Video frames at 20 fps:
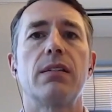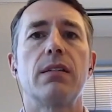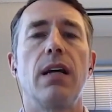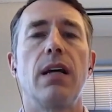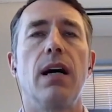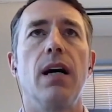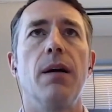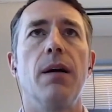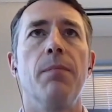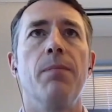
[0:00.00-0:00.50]

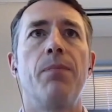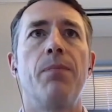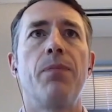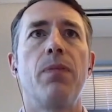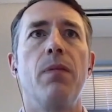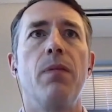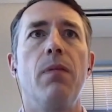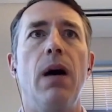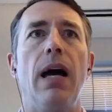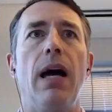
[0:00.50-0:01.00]
And
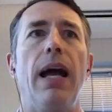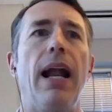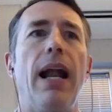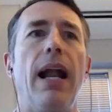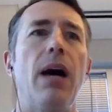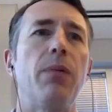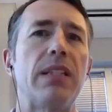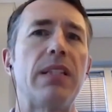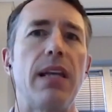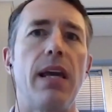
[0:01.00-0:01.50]
I
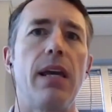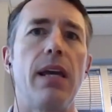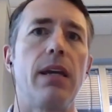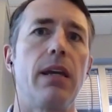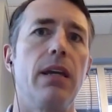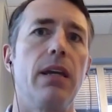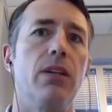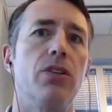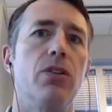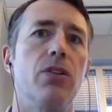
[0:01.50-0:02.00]
would say
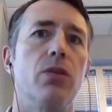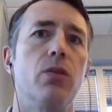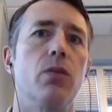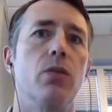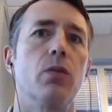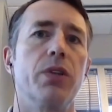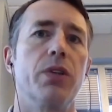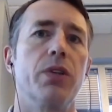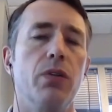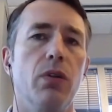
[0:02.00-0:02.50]

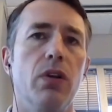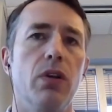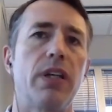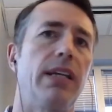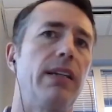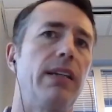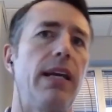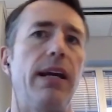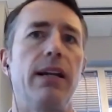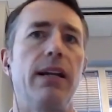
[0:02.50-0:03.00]
when you
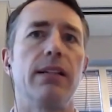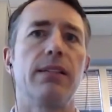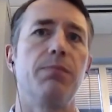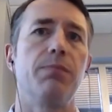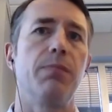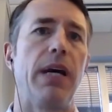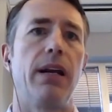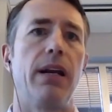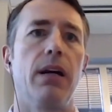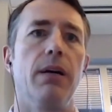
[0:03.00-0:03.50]
look at
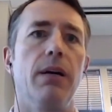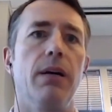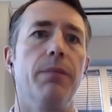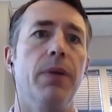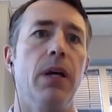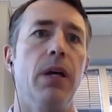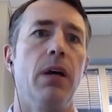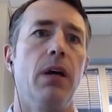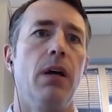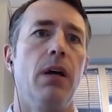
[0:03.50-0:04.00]
an